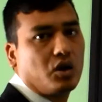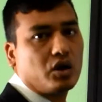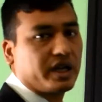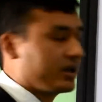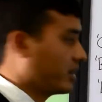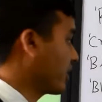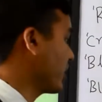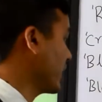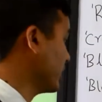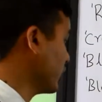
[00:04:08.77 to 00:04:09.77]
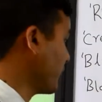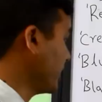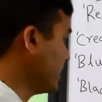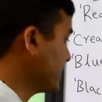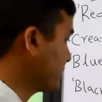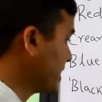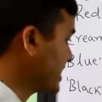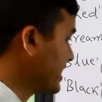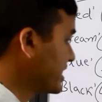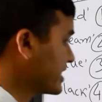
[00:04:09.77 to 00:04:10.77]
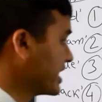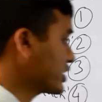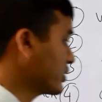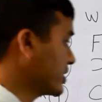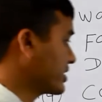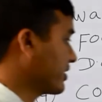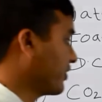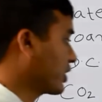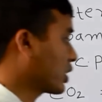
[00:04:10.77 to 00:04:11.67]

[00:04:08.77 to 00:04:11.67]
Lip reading: Okay, the another point, specialist extinguisher for